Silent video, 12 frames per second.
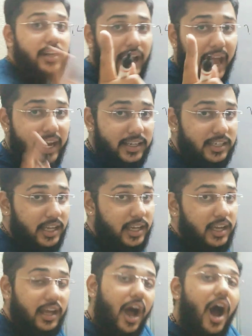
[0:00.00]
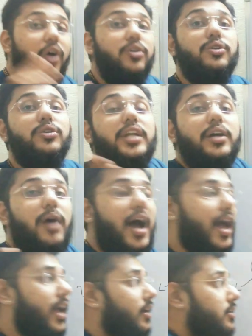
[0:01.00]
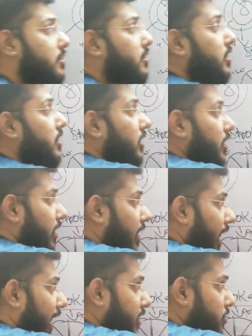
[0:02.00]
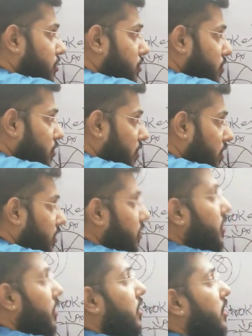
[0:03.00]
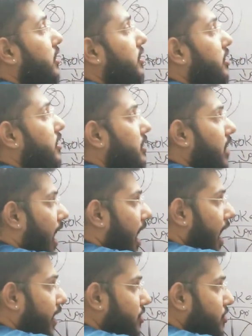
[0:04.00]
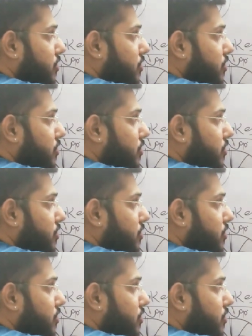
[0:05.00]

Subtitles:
a 90. How to divide? Light stroke, dark